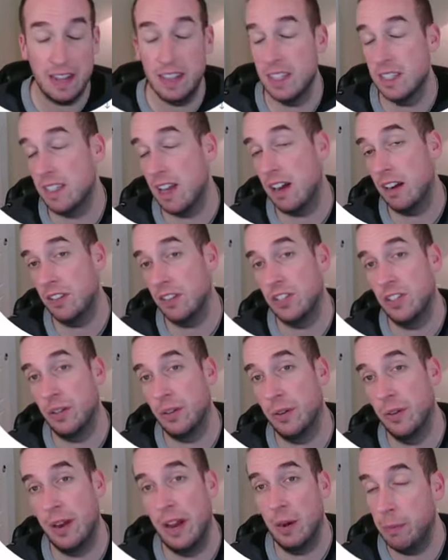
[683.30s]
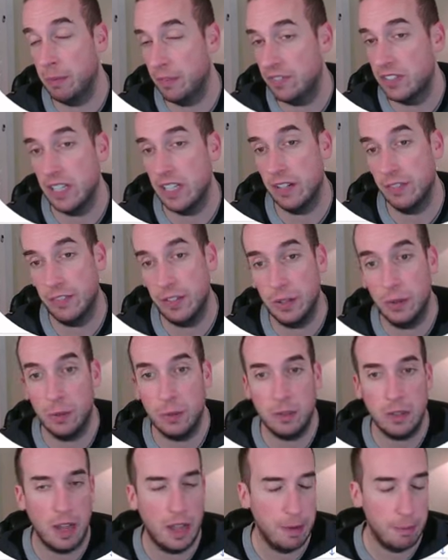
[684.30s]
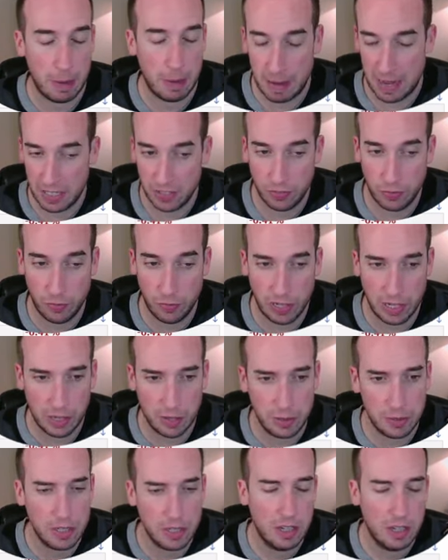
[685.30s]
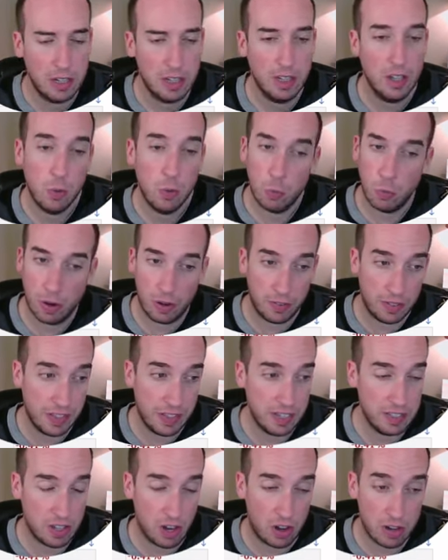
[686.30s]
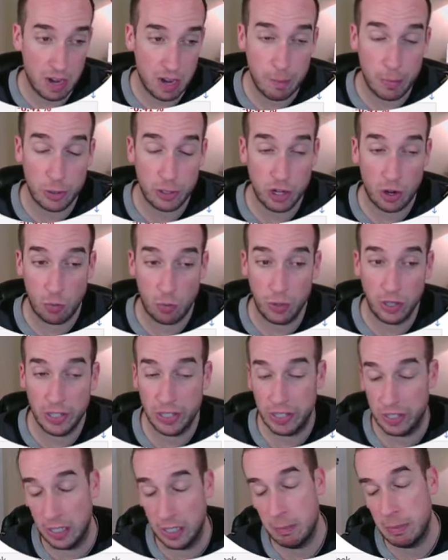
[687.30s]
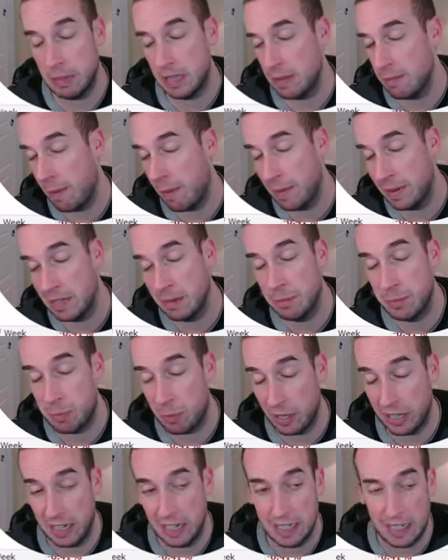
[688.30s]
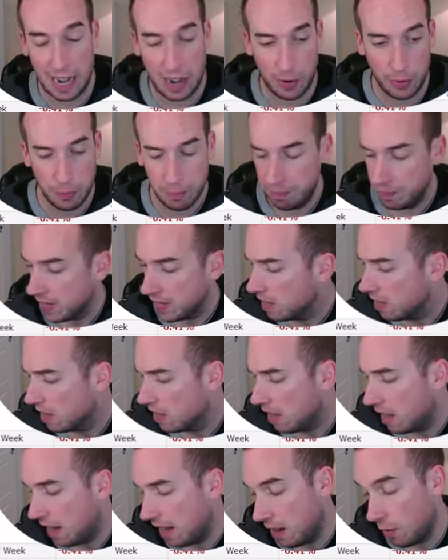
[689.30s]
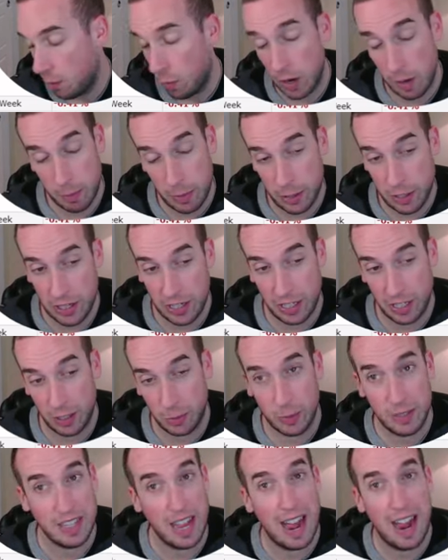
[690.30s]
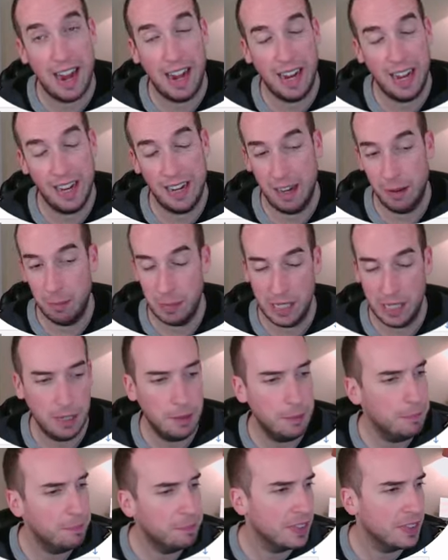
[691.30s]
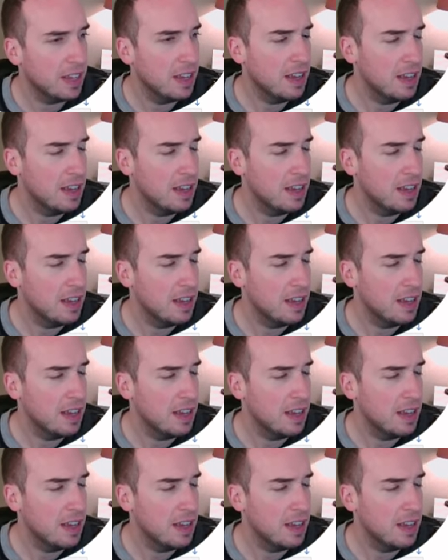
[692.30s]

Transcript: and the stock would still go down. We've seen a few in my past few videos where these numbers are really good, but the momentum's bringing it down. Uh, one in particular was INMD.